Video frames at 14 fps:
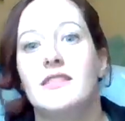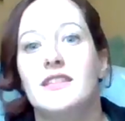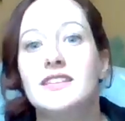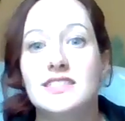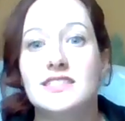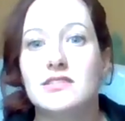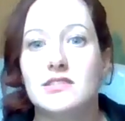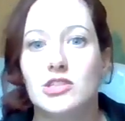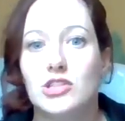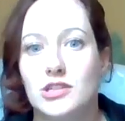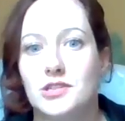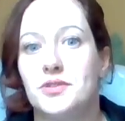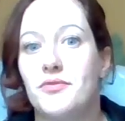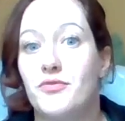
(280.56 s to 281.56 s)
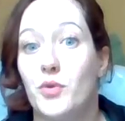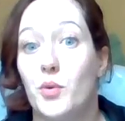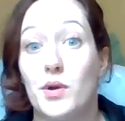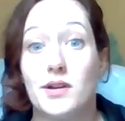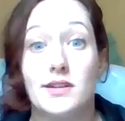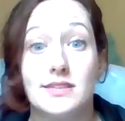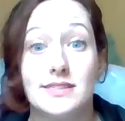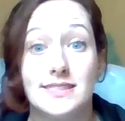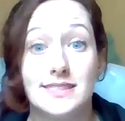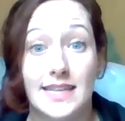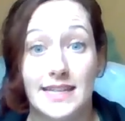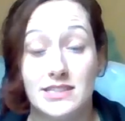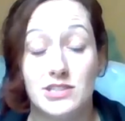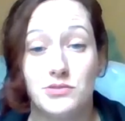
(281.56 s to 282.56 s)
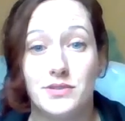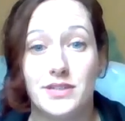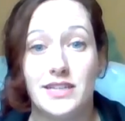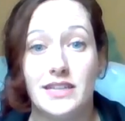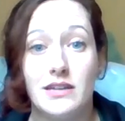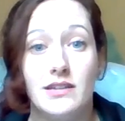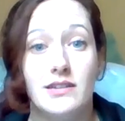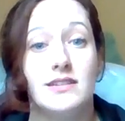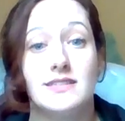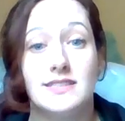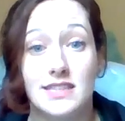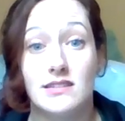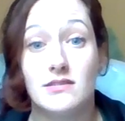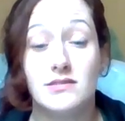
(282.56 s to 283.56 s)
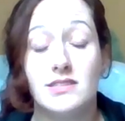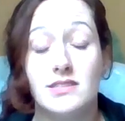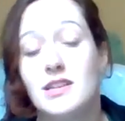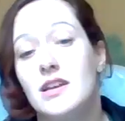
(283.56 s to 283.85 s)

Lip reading: This is good for sensory skills.